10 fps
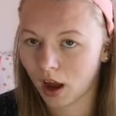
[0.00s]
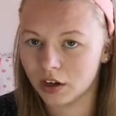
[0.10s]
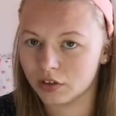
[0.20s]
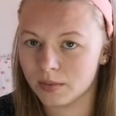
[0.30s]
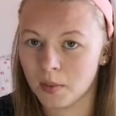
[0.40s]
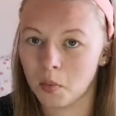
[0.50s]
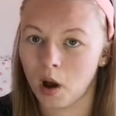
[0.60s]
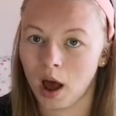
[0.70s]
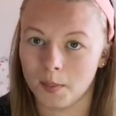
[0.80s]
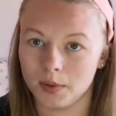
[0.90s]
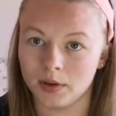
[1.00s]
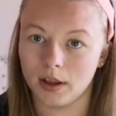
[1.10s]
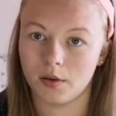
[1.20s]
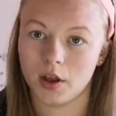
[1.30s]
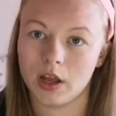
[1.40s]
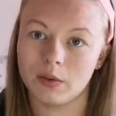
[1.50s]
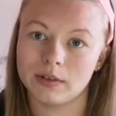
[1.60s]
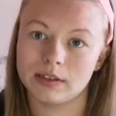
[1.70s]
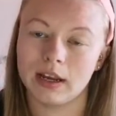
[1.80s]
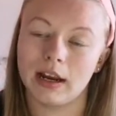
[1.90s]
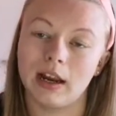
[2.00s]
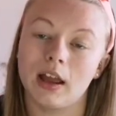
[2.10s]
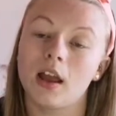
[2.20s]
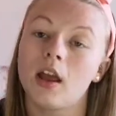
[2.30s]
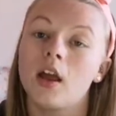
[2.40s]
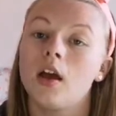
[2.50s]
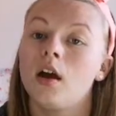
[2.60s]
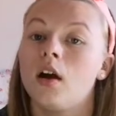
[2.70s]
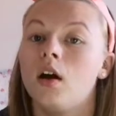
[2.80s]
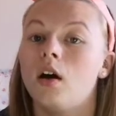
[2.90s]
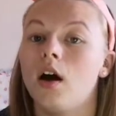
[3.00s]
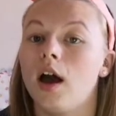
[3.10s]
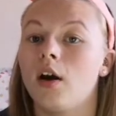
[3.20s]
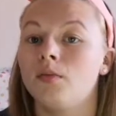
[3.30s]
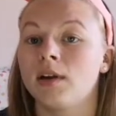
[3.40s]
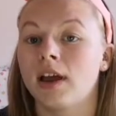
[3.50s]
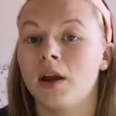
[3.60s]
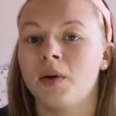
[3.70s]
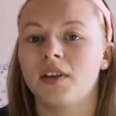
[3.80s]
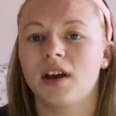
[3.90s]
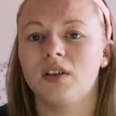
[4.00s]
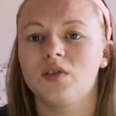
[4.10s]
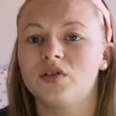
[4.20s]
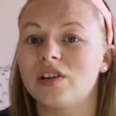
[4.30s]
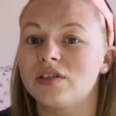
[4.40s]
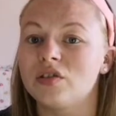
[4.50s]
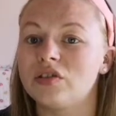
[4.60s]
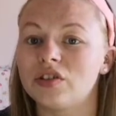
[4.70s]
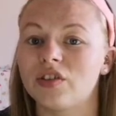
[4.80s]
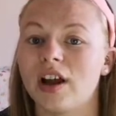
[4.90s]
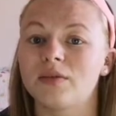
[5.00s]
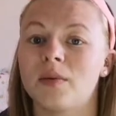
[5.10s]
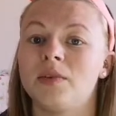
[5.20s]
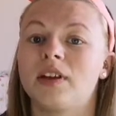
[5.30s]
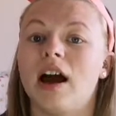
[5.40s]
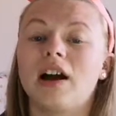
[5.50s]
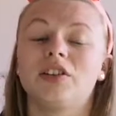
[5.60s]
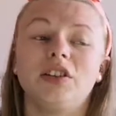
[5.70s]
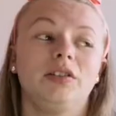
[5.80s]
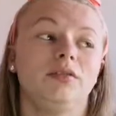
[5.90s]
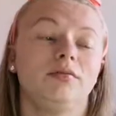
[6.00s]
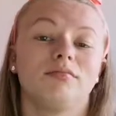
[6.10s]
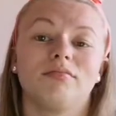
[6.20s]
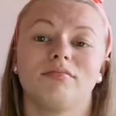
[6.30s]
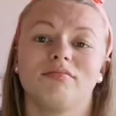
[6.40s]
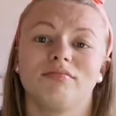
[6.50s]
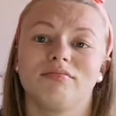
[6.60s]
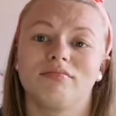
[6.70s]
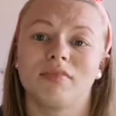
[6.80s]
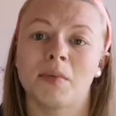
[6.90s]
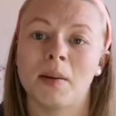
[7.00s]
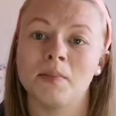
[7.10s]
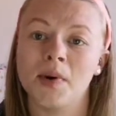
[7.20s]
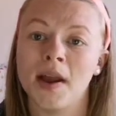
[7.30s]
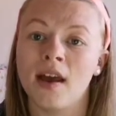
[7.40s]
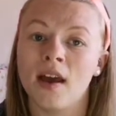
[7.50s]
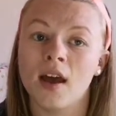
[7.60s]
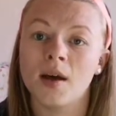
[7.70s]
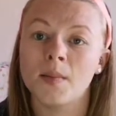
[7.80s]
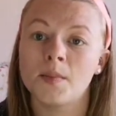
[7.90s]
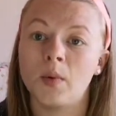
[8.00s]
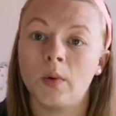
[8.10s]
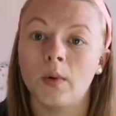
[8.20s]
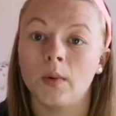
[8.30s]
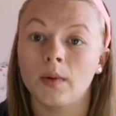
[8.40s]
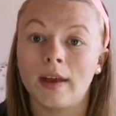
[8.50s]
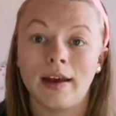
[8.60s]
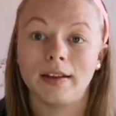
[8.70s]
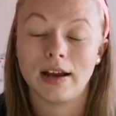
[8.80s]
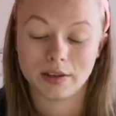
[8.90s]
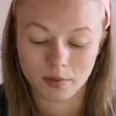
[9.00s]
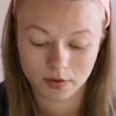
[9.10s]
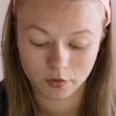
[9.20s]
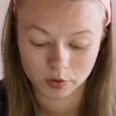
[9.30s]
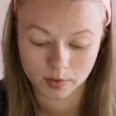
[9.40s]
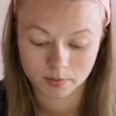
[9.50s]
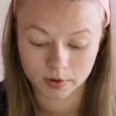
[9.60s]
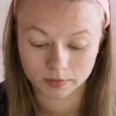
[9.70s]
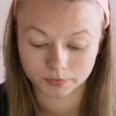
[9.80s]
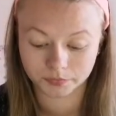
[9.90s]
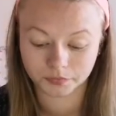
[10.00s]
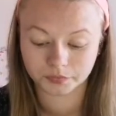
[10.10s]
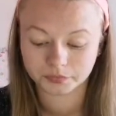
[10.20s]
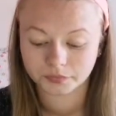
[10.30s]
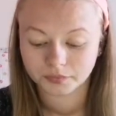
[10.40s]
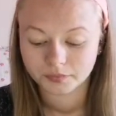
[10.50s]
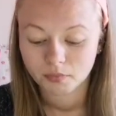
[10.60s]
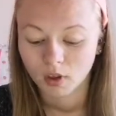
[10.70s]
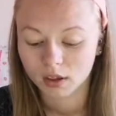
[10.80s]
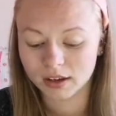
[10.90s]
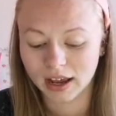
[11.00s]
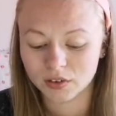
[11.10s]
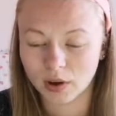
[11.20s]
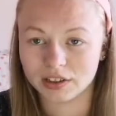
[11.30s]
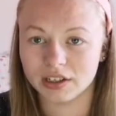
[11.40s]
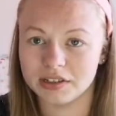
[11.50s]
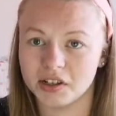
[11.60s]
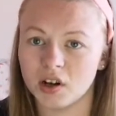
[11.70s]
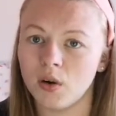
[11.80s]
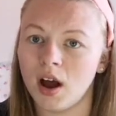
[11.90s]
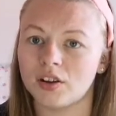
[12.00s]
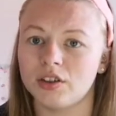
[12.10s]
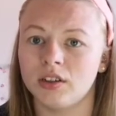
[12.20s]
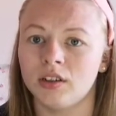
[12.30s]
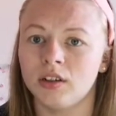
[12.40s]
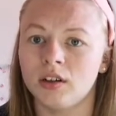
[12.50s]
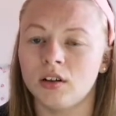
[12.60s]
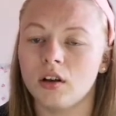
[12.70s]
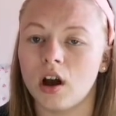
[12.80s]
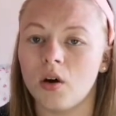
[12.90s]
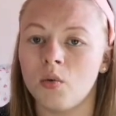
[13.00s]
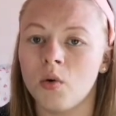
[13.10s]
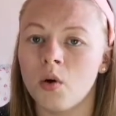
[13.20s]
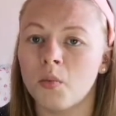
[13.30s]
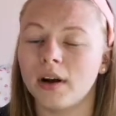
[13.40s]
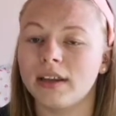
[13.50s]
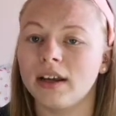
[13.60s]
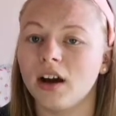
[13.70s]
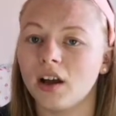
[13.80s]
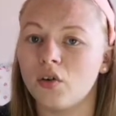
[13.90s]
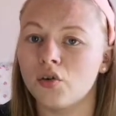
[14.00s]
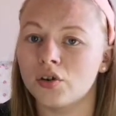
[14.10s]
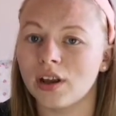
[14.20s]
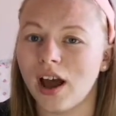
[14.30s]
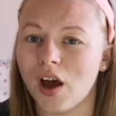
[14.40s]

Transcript: I just remember what happened. Like here was there, held my day went. Like it's, it's such a strange memory to actually remember. But yeah, that's my first memory. The next question is I don't actually know, but I think I could